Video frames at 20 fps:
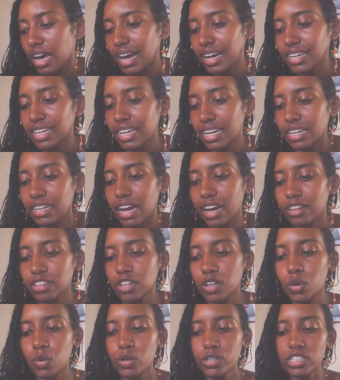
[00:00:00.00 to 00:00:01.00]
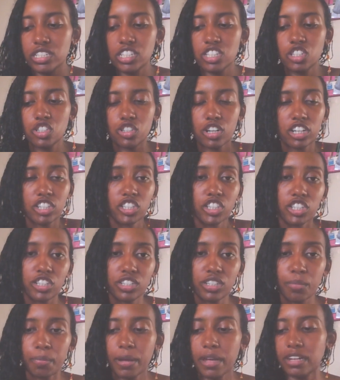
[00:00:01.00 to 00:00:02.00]
Again, how the course is structured
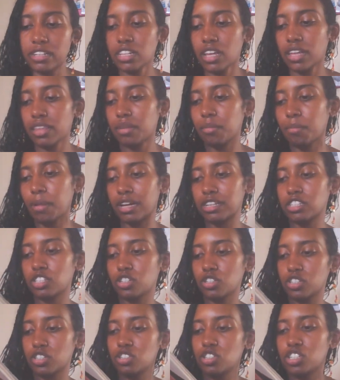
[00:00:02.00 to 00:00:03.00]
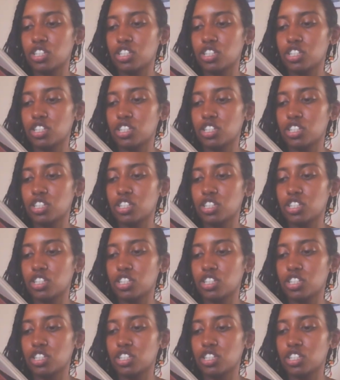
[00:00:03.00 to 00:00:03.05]
depends on the master you